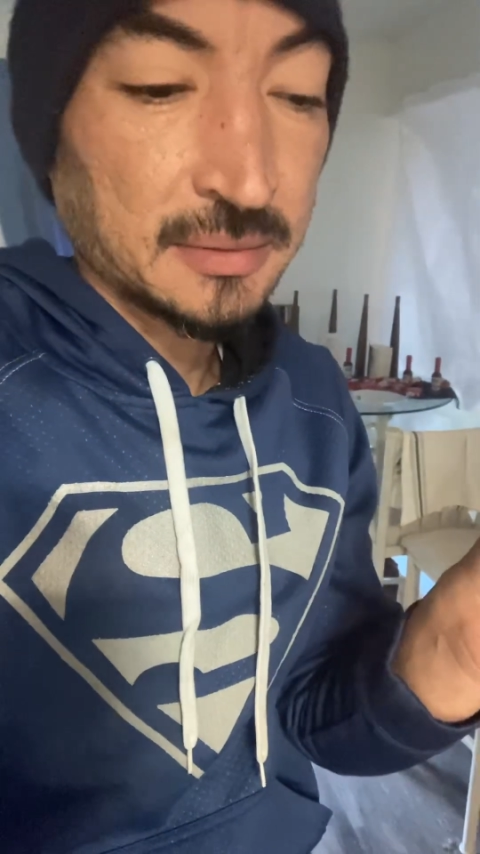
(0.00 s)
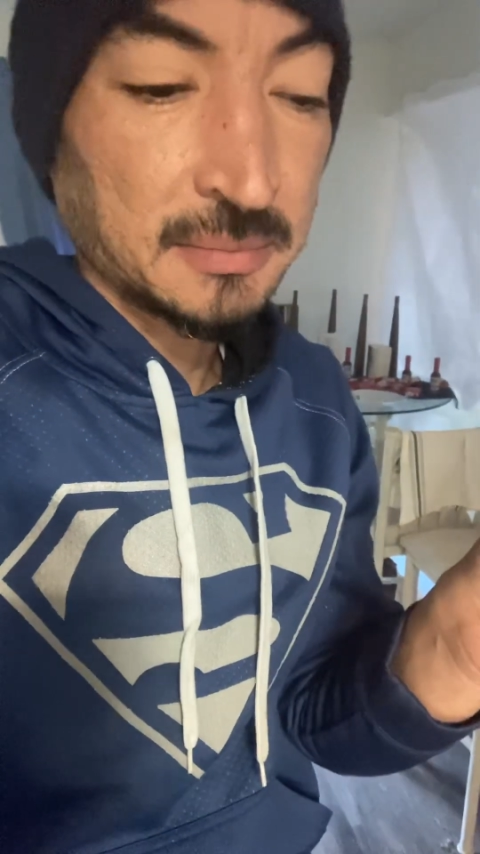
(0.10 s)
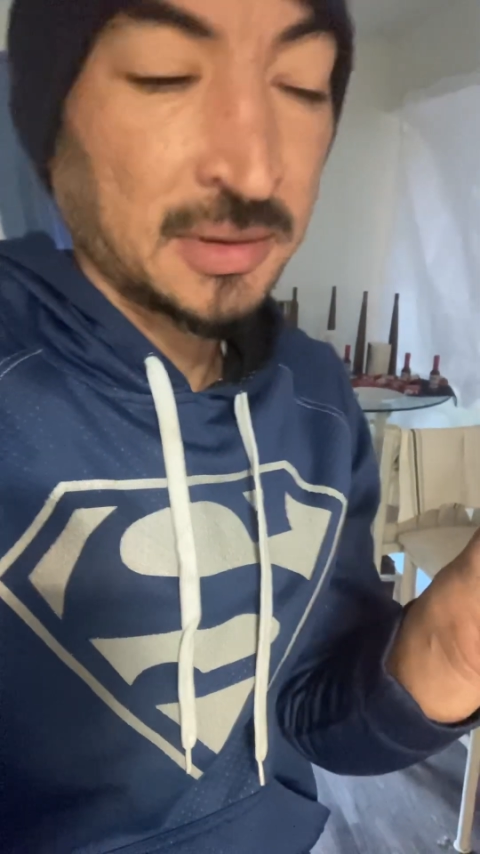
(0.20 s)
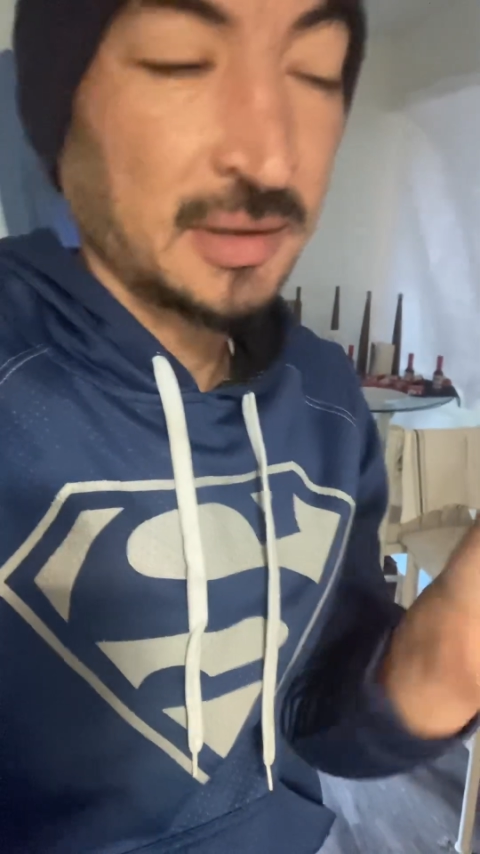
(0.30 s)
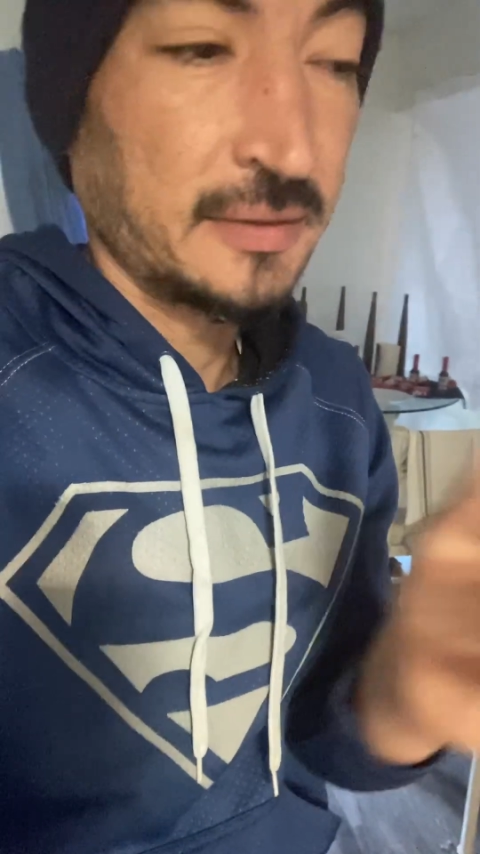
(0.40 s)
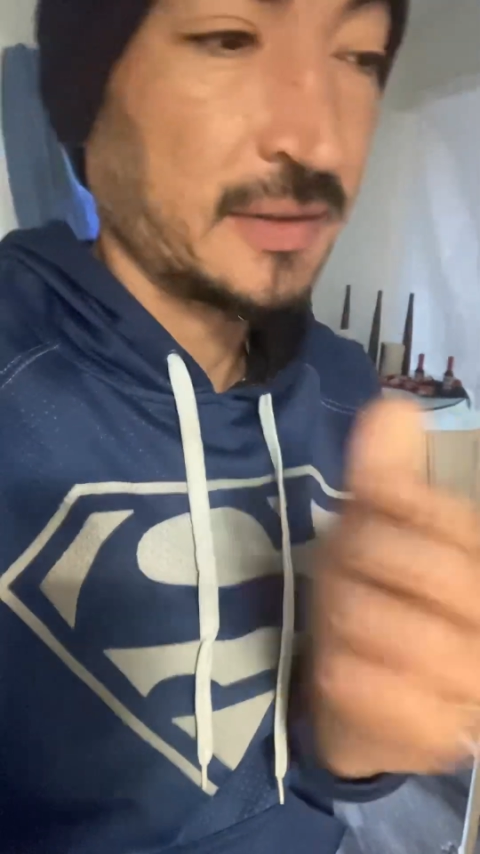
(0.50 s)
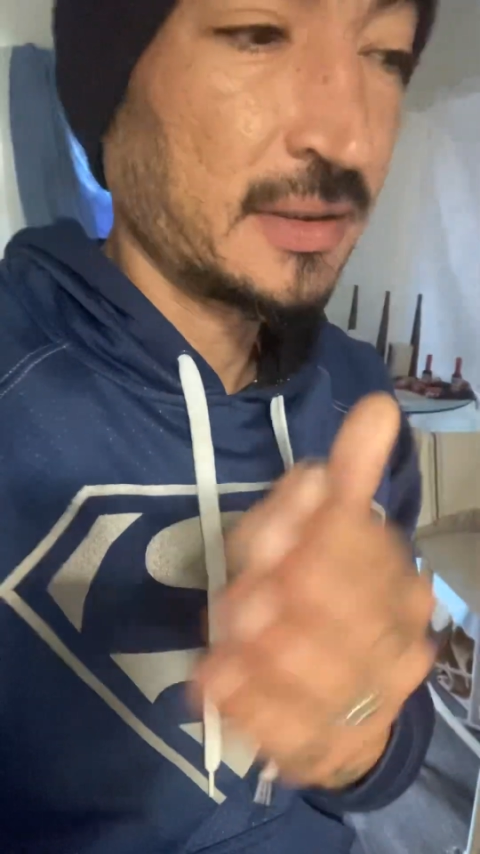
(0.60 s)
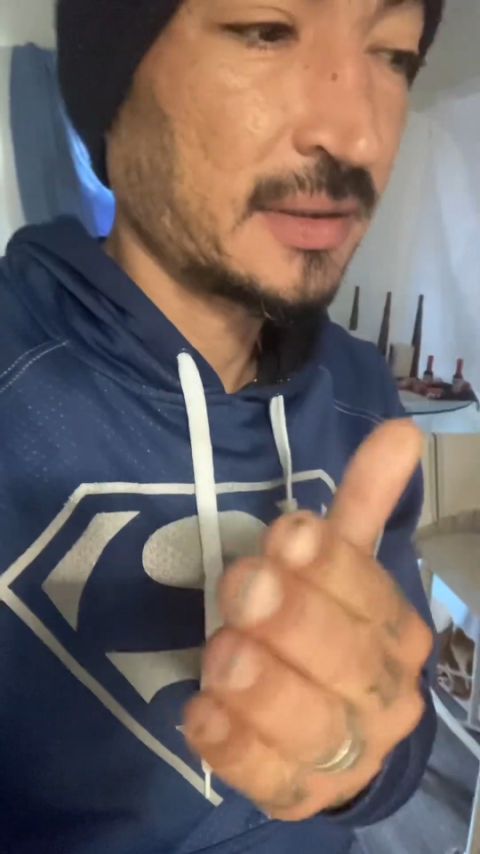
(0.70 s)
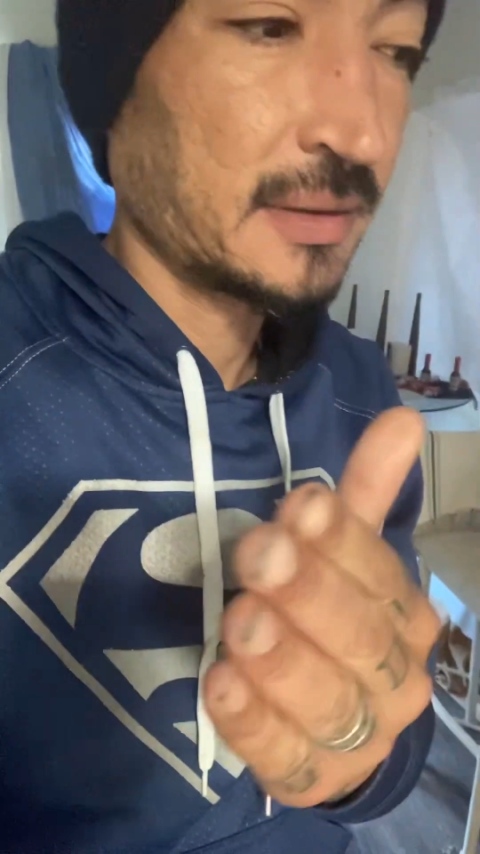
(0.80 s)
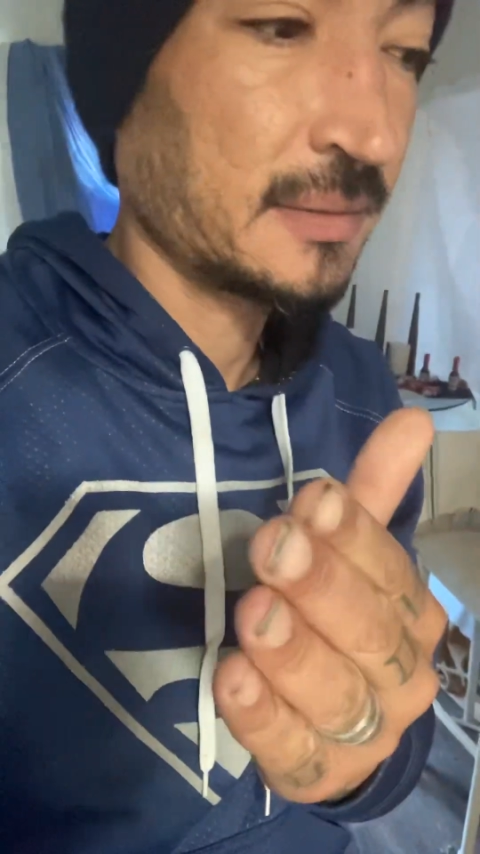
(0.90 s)

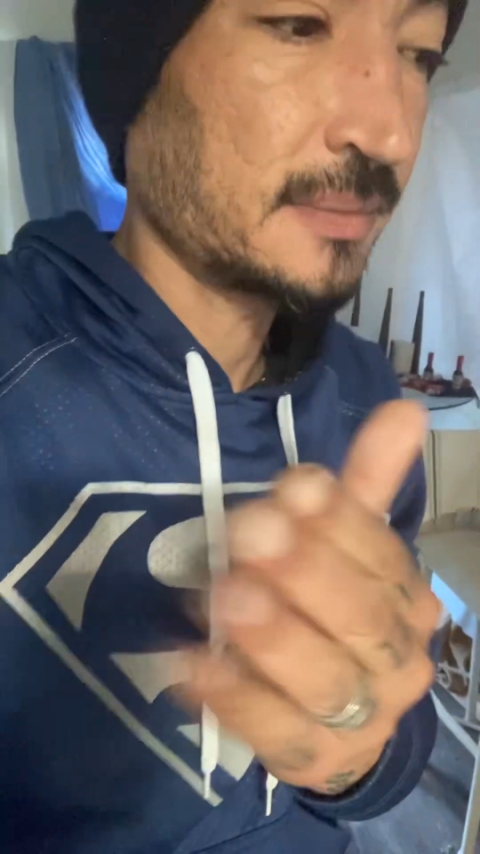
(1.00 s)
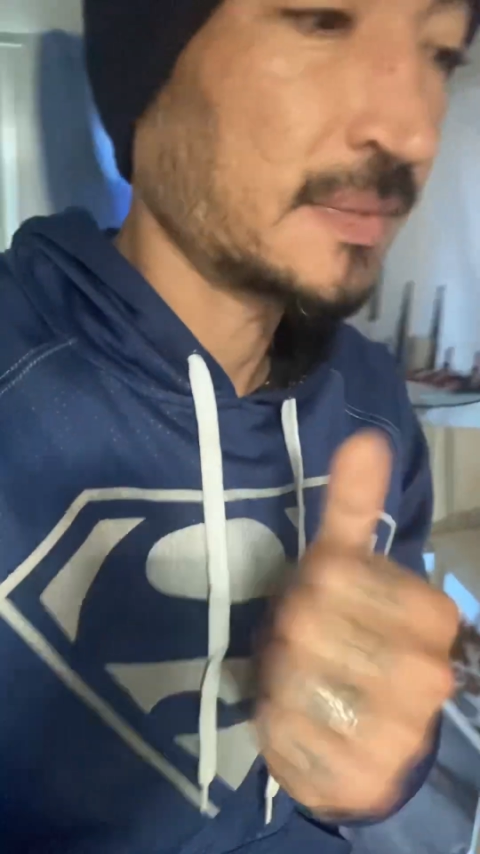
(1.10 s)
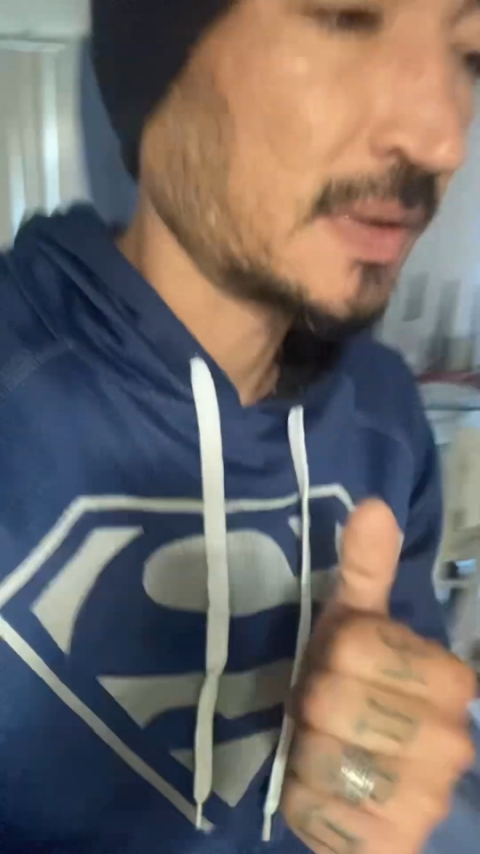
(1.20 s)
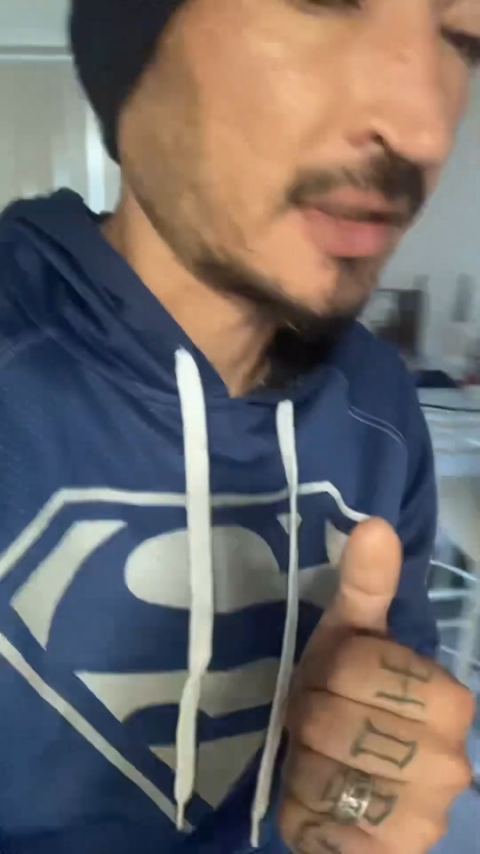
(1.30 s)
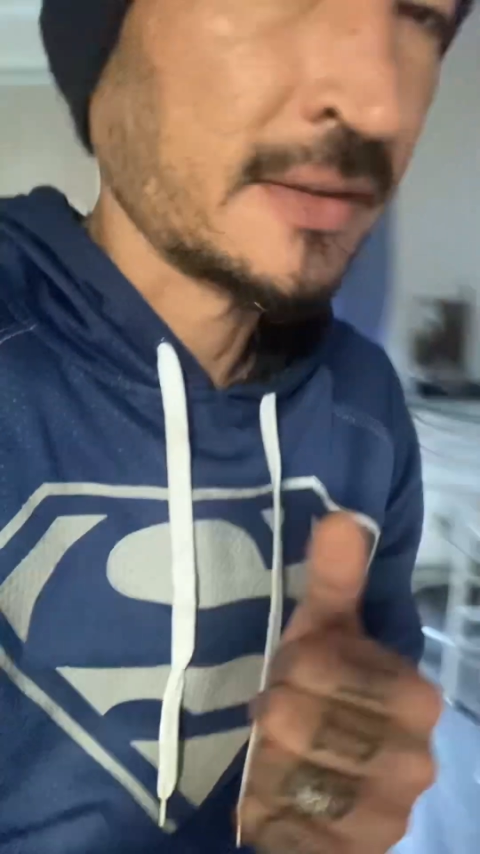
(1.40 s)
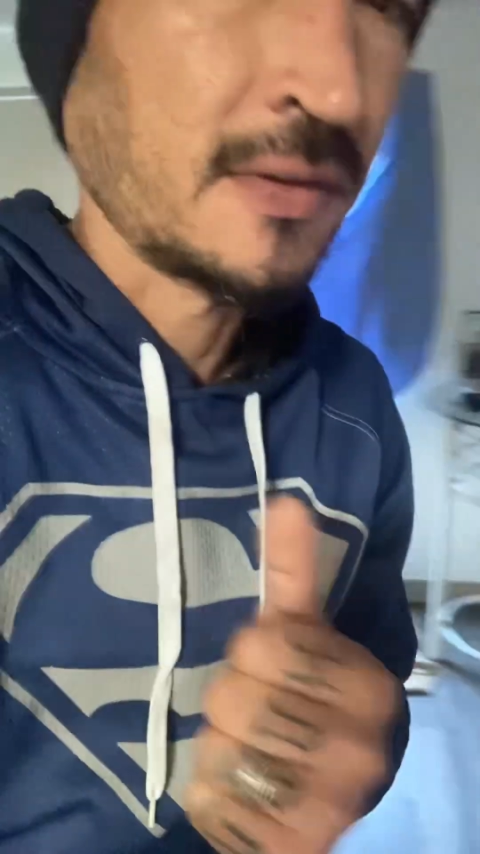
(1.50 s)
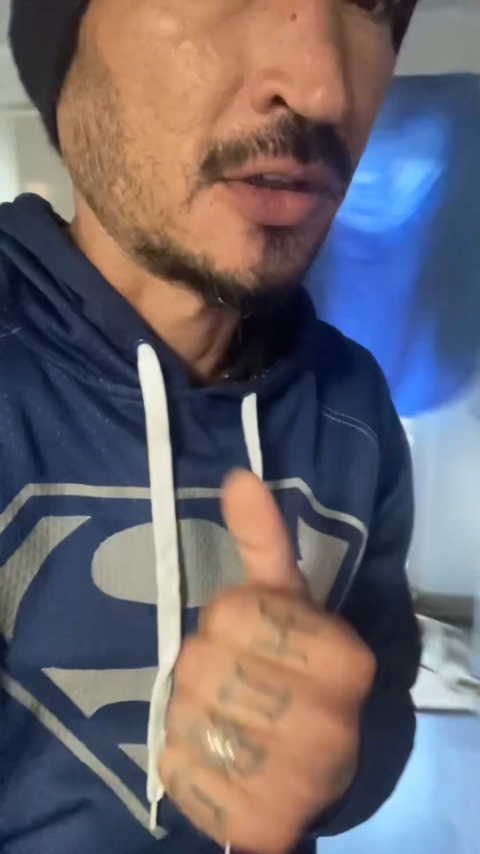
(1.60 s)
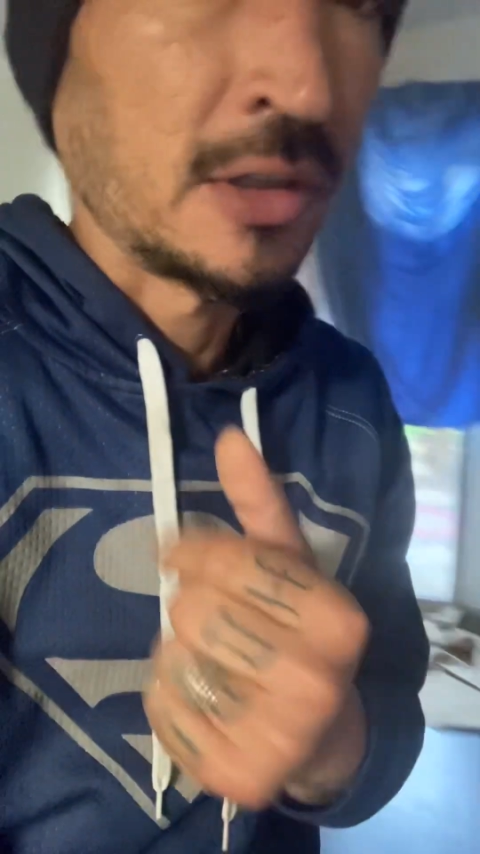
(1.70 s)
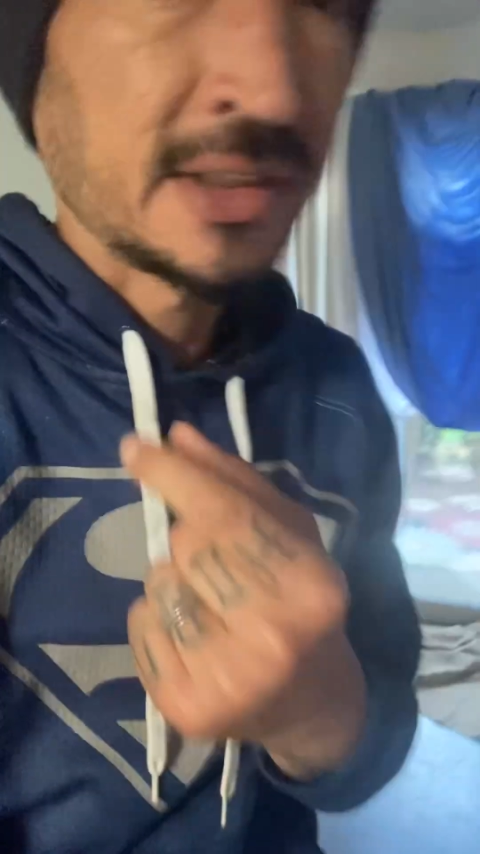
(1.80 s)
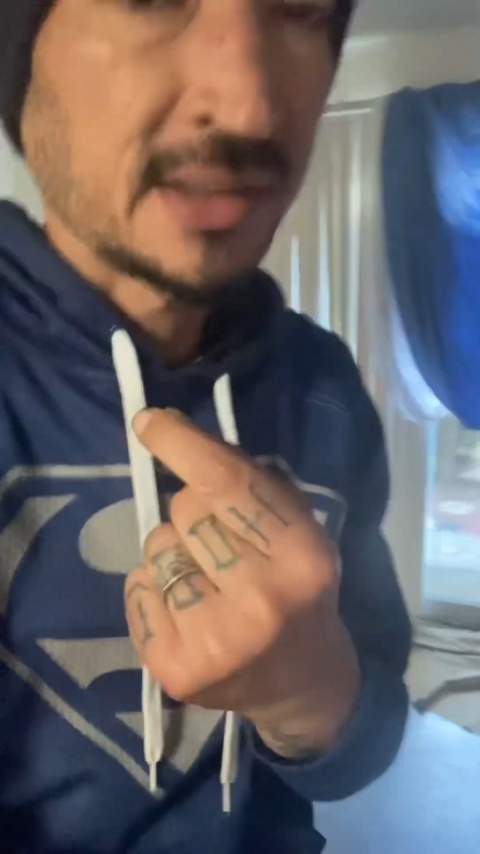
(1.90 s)
beloveds, as far as